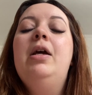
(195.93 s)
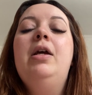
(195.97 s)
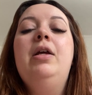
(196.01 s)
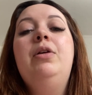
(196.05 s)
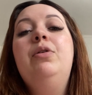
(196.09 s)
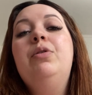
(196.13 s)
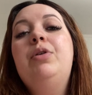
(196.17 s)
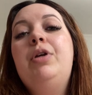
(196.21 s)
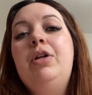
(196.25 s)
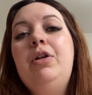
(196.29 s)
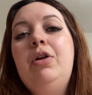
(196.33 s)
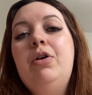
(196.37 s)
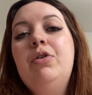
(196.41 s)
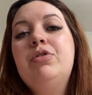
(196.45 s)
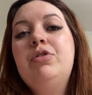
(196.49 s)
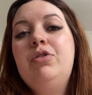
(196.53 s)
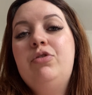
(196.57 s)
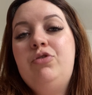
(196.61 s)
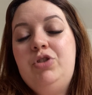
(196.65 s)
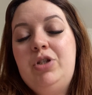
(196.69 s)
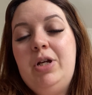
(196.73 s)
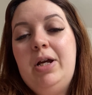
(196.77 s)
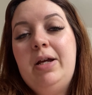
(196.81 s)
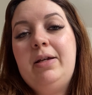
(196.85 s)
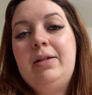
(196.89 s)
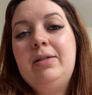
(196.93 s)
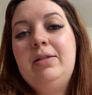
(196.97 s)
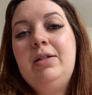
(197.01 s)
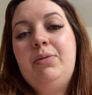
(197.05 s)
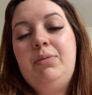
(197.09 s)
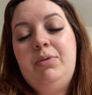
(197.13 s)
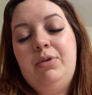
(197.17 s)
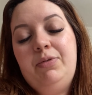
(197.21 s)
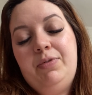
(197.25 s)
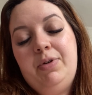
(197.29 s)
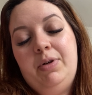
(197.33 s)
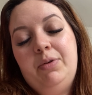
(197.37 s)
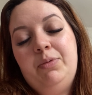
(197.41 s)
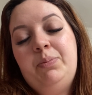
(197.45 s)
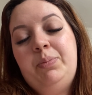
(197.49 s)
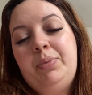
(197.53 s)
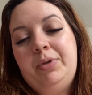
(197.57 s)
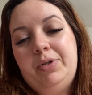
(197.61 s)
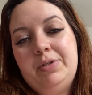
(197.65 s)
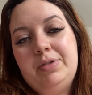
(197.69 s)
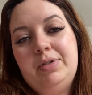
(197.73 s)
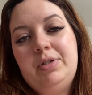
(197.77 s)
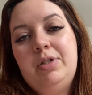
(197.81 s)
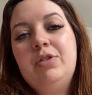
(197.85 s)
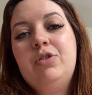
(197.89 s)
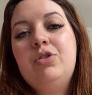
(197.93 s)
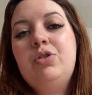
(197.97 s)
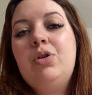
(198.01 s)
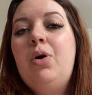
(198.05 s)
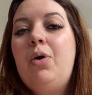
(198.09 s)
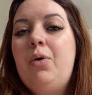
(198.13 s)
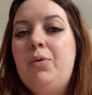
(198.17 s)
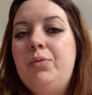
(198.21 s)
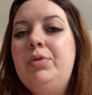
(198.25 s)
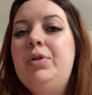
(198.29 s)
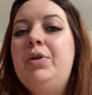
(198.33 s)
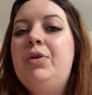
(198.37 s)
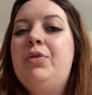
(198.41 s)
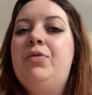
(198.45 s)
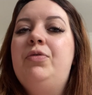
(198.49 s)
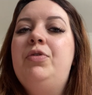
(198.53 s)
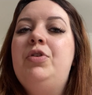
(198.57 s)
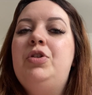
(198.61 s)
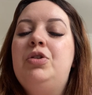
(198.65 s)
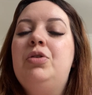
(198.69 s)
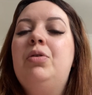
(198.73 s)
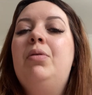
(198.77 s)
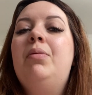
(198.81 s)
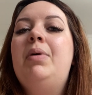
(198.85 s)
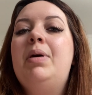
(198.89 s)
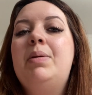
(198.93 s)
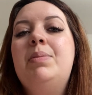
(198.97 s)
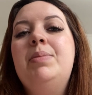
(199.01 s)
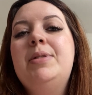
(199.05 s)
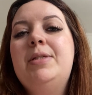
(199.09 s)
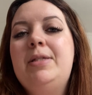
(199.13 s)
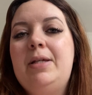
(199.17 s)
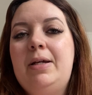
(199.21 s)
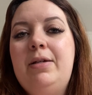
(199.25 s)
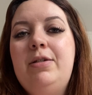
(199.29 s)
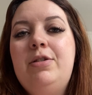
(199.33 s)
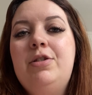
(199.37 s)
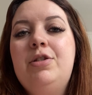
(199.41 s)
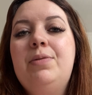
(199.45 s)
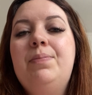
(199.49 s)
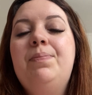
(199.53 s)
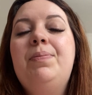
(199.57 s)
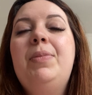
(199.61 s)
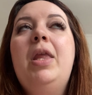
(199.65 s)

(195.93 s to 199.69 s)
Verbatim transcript: you can also check the refund process on the official website